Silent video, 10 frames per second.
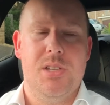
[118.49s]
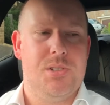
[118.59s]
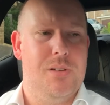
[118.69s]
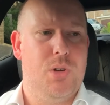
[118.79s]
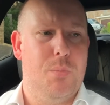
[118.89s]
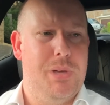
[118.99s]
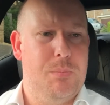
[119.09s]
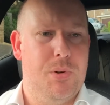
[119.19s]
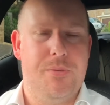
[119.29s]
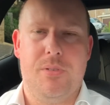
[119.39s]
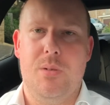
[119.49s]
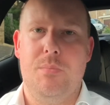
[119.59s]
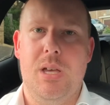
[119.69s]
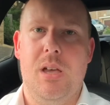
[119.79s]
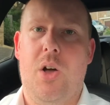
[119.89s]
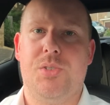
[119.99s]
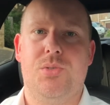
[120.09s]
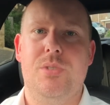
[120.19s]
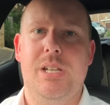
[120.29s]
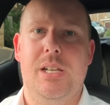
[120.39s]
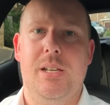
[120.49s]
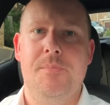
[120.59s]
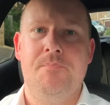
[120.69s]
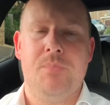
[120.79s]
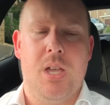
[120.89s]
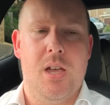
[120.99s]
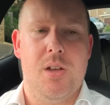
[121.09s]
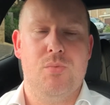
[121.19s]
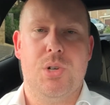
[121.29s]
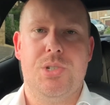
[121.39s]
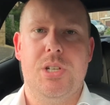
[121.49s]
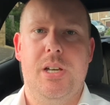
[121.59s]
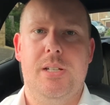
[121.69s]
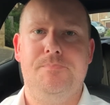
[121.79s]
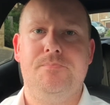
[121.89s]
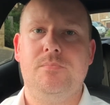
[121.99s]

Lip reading: so I've got people from Austria, Russia,